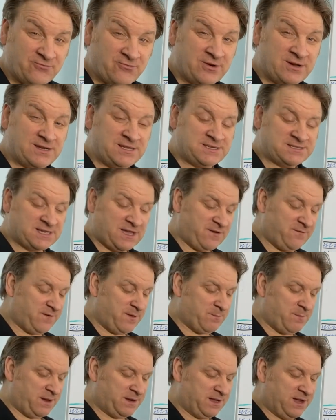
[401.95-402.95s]
really save
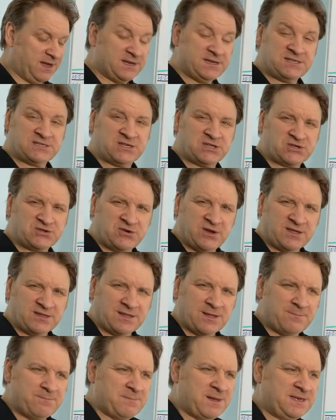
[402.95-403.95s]
you money and it's a trick
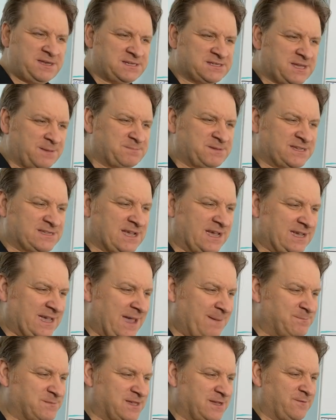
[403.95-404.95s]
that many septic tank
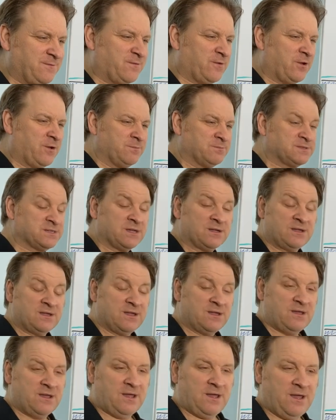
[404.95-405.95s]
emptying firms
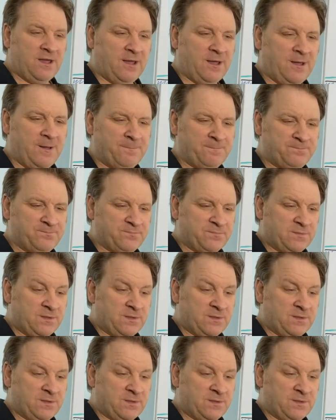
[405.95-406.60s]
um,